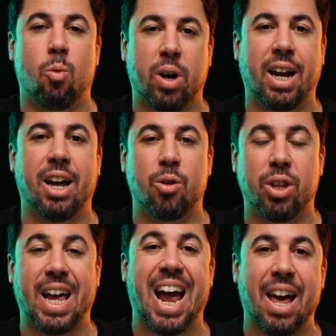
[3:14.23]

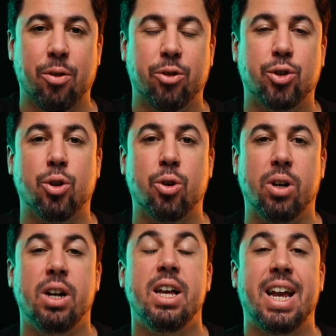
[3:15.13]
102,